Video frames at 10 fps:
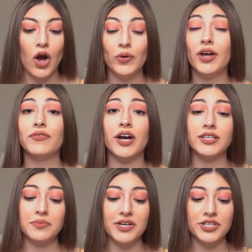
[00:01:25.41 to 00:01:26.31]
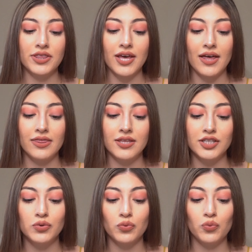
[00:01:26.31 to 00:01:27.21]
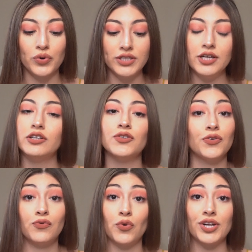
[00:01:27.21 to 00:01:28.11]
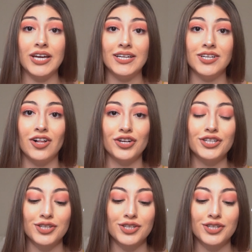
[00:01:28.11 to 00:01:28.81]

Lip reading: Oh, and I forgot to mention that this retails for $48.